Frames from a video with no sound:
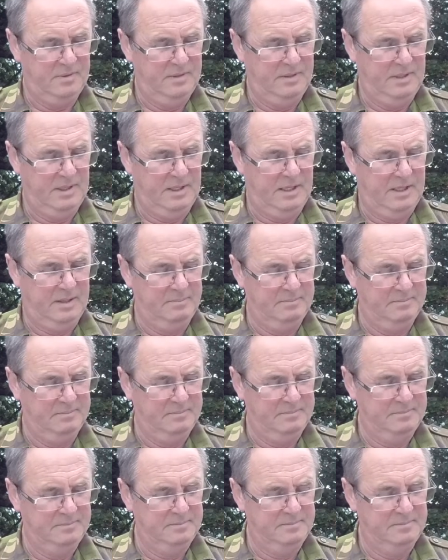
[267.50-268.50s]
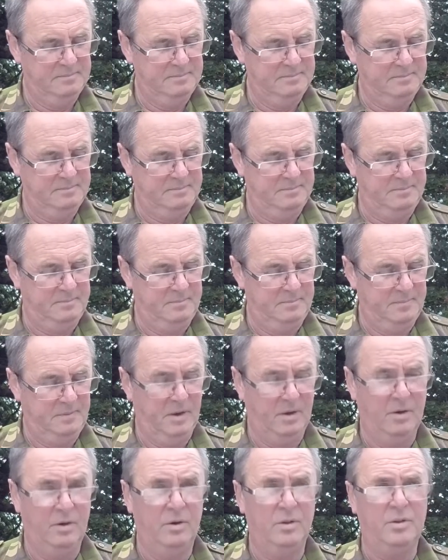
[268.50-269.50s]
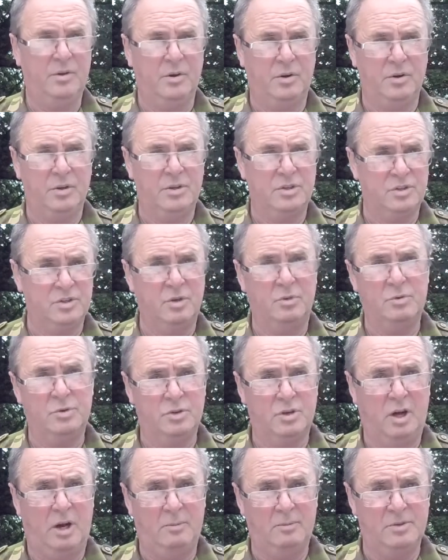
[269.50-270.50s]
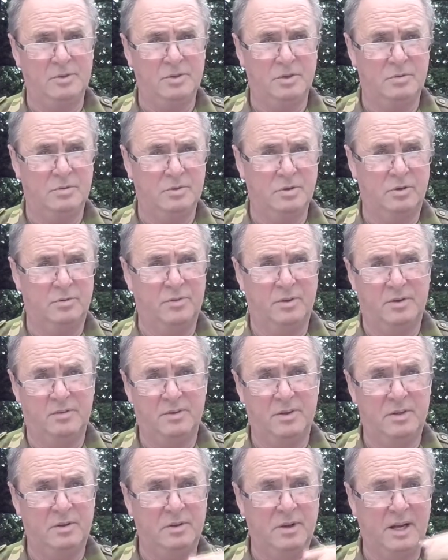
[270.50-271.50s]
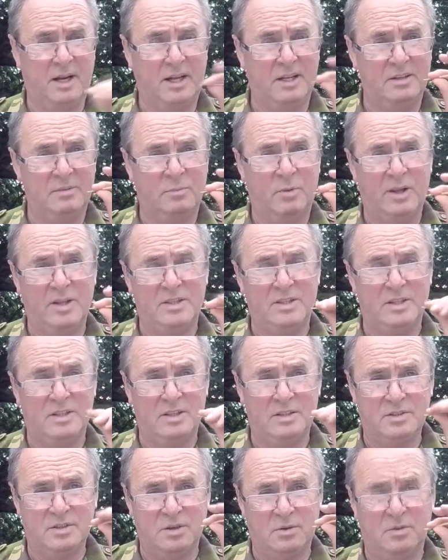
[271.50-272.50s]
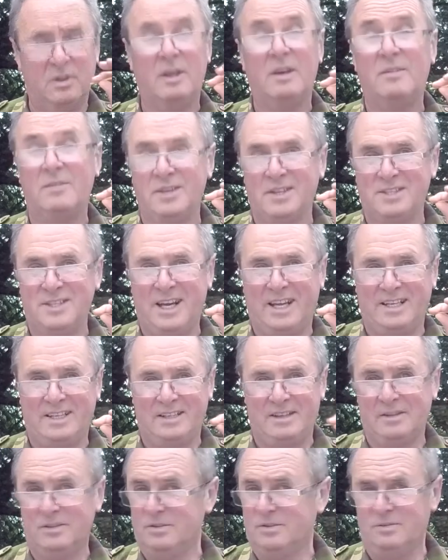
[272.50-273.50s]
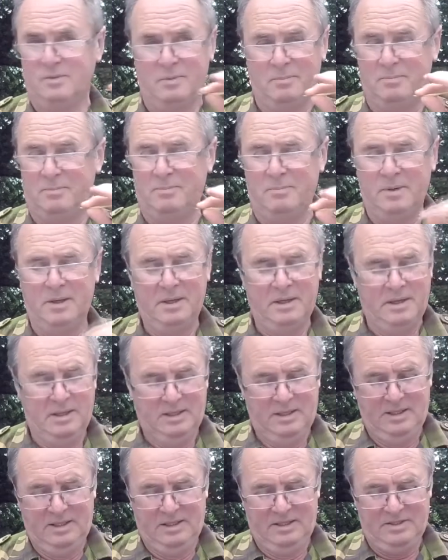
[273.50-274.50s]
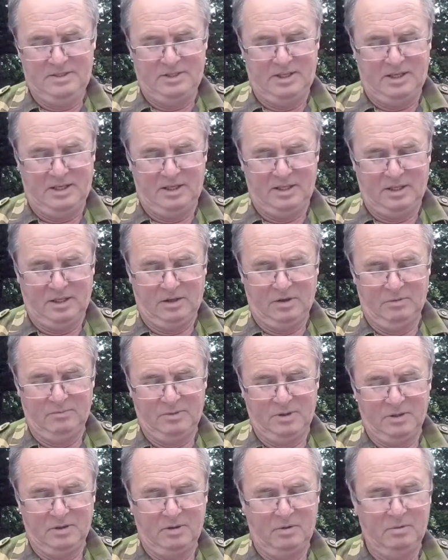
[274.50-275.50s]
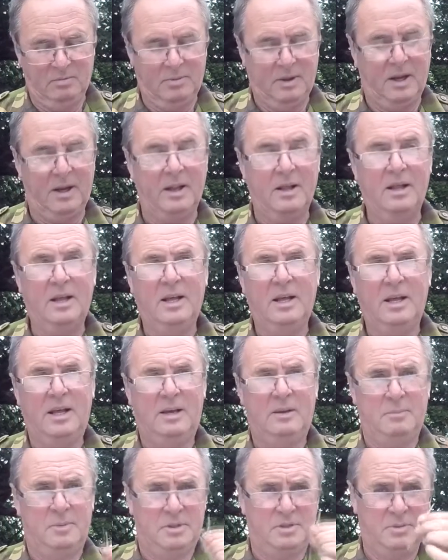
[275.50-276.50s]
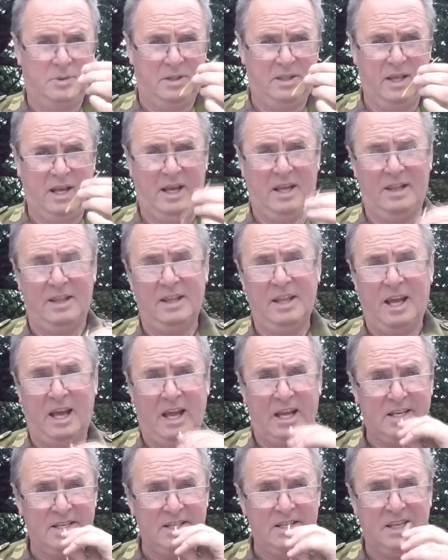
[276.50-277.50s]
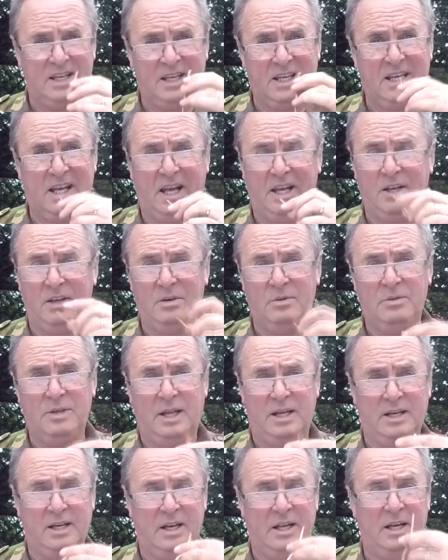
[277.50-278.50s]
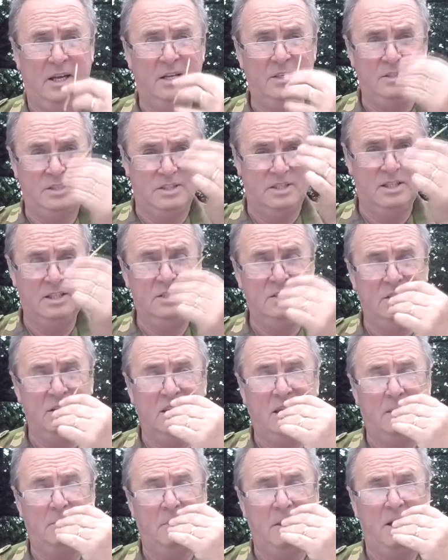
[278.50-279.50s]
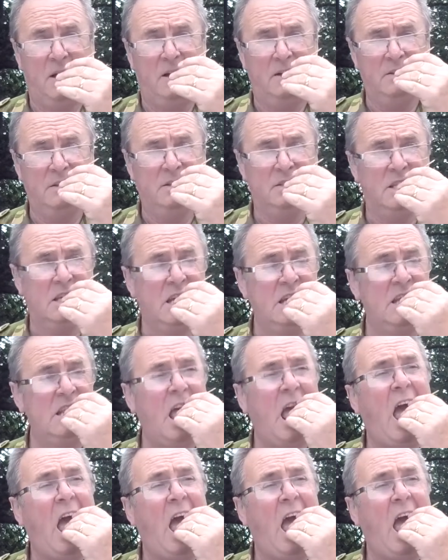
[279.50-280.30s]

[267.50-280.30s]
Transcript: The hawthorn is so sharp and so tough that if you do get anything wedged in the tooth, be gentle, because if you stick it in your gum, you'll know about it. Between that and that, you can get good dental hygiene. It means you can get behind your teeth